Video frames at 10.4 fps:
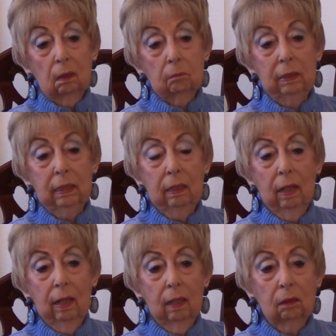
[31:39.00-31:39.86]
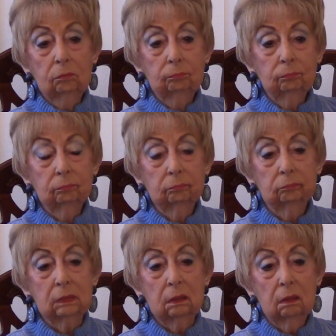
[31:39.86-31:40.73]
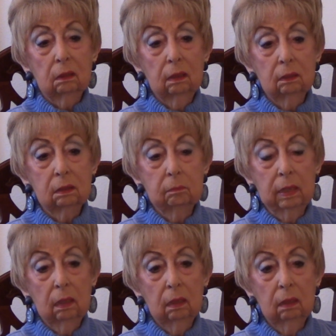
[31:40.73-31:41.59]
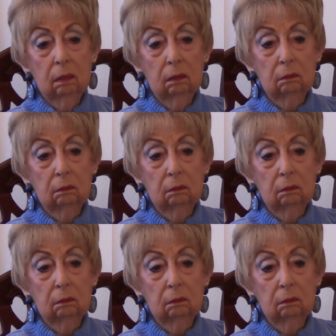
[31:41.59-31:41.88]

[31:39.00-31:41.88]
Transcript: But anyhow, that's about it.